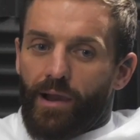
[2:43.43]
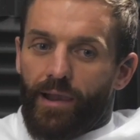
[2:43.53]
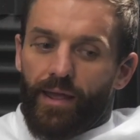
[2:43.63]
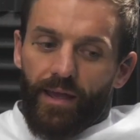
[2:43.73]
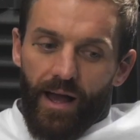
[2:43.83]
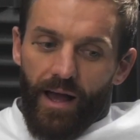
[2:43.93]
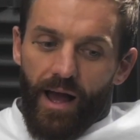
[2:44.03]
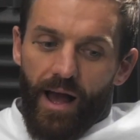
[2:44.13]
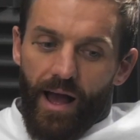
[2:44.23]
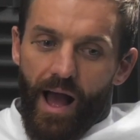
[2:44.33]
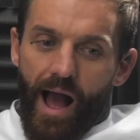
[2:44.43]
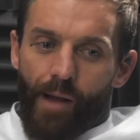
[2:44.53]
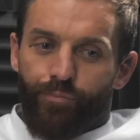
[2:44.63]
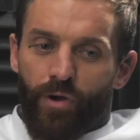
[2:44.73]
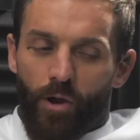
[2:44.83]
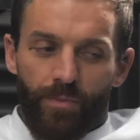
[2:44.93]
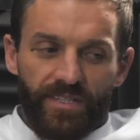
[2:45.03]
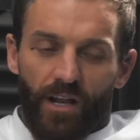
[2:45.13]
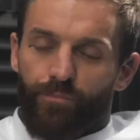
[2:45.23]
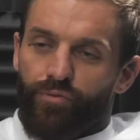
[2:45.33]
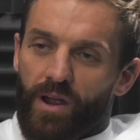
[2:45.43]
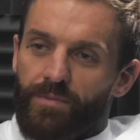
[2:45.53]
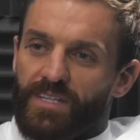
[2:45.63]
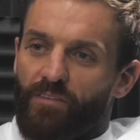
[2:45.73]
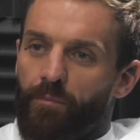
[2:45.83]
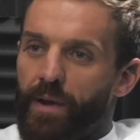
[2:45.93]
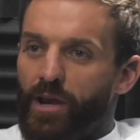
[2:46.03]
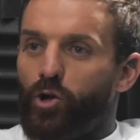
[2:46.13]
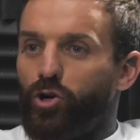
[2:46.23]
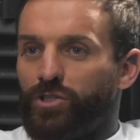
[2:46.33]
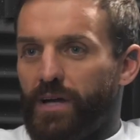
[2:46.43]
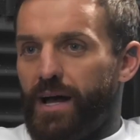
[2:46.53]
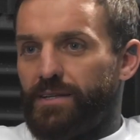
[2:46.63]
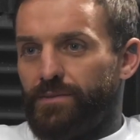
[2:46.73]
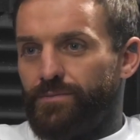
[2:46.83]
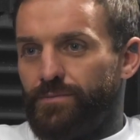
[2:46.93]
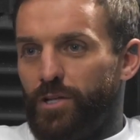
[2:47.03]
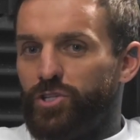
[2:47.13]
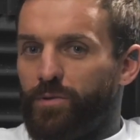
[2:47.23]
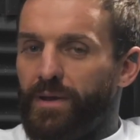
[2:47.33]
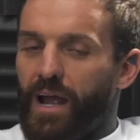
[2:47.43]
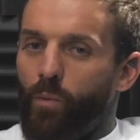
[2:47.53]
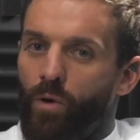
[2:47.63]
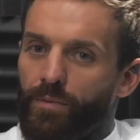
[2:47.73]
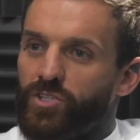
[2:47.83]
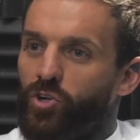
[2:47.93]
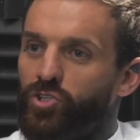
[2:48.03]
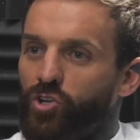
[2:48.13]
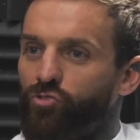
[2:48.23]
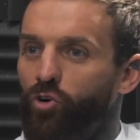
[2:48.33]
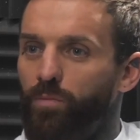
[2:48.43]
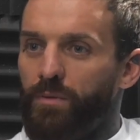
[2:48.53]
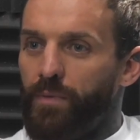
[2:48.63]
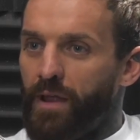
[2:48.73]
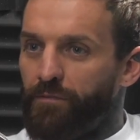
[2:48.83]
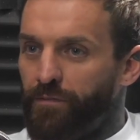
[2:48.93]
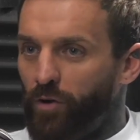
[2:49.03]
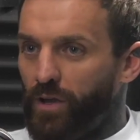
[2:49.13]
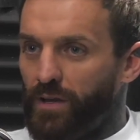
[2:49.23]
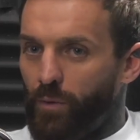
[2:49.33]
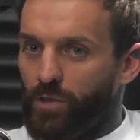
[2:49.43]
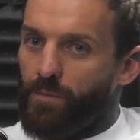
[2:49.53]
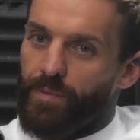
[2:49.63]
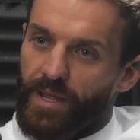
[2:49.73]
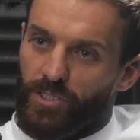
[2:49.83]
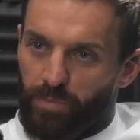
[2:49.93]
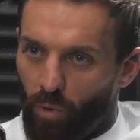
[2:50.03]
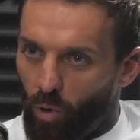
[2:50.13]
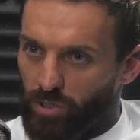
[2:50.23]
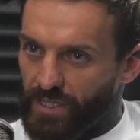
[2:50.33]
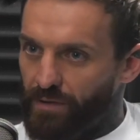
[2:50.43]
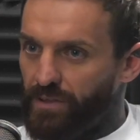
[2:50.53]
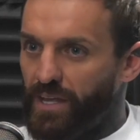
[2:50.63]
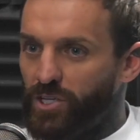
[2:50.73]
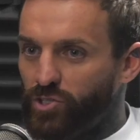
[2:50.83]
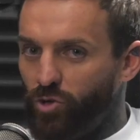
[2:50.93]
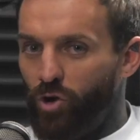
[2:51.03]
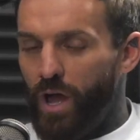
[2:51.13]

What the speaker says: like, I pride myself on being a good dad. Yeah. Do you know what I mean? Like, I want my sons to grow up and fucking, I want them to be in sports and everything. Yeah. So